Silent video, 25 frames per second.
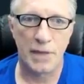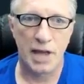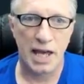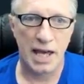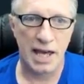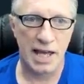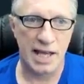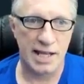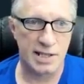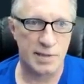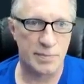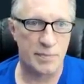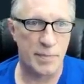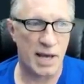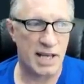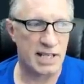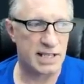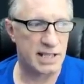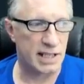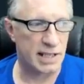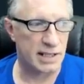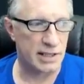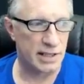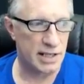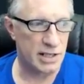It's
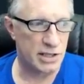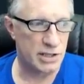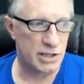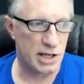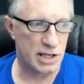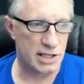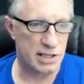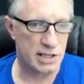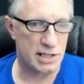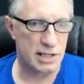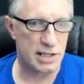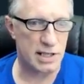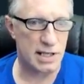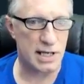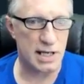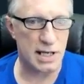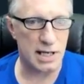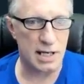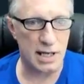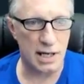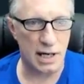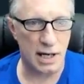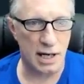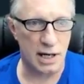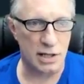basically just
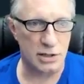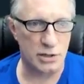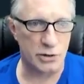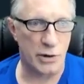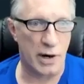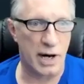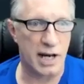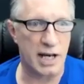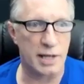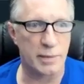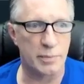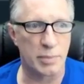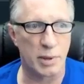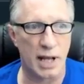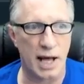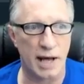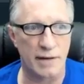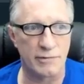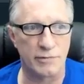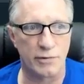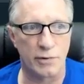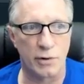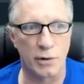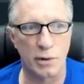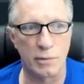the trading
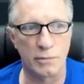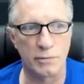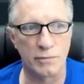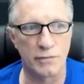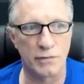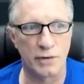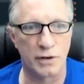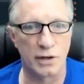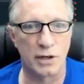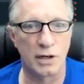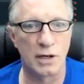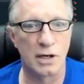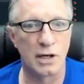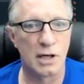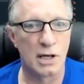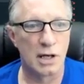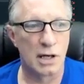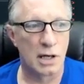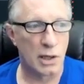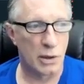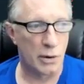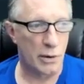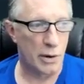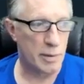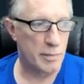platform for
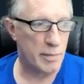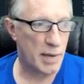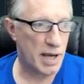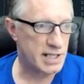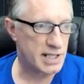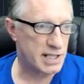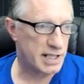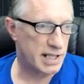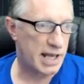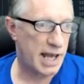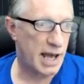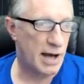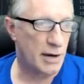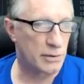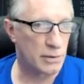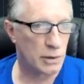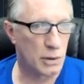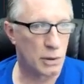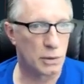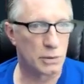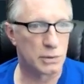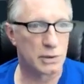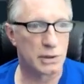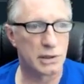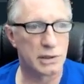Coinbase account
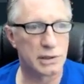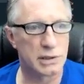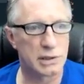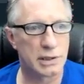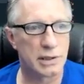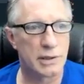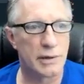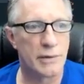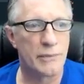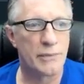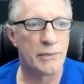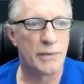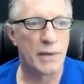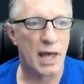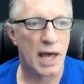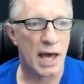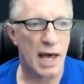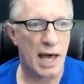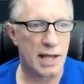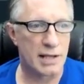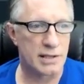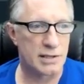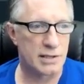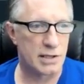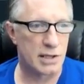holders.
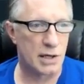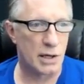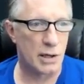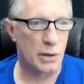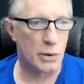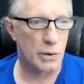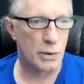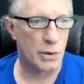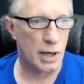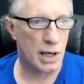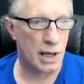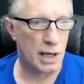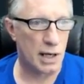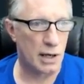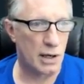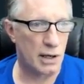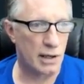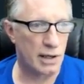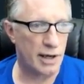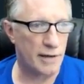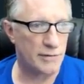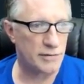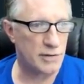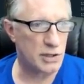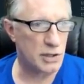And so all
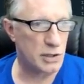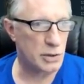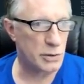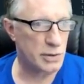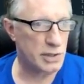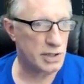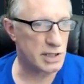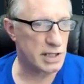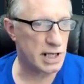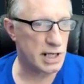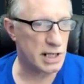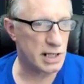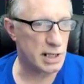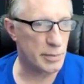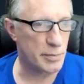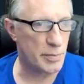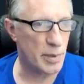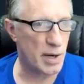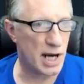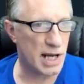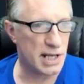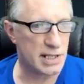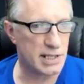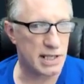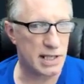I have to do is hit
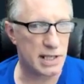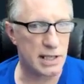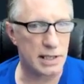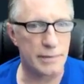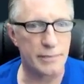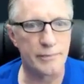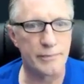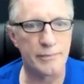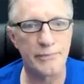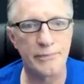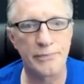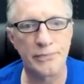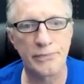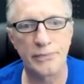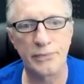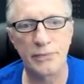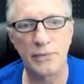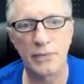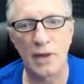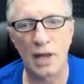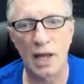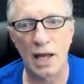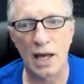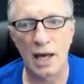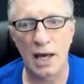deposit
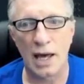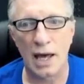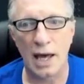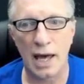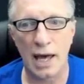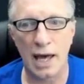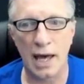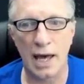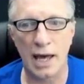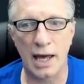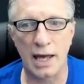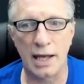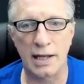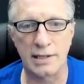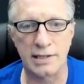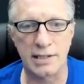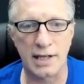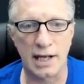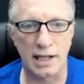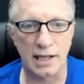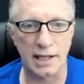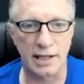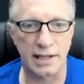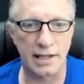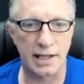and
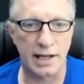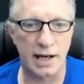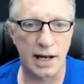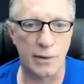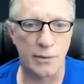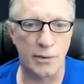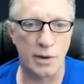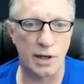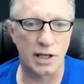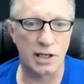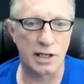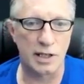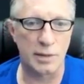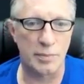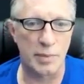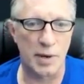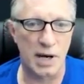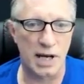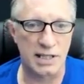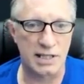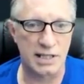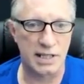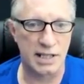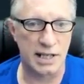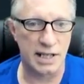tell it that I want to
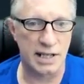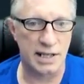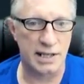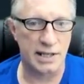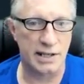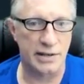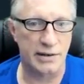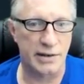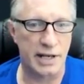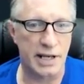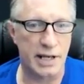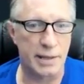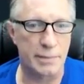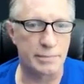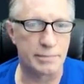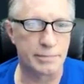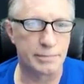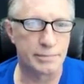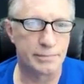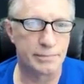deposit Ethereum,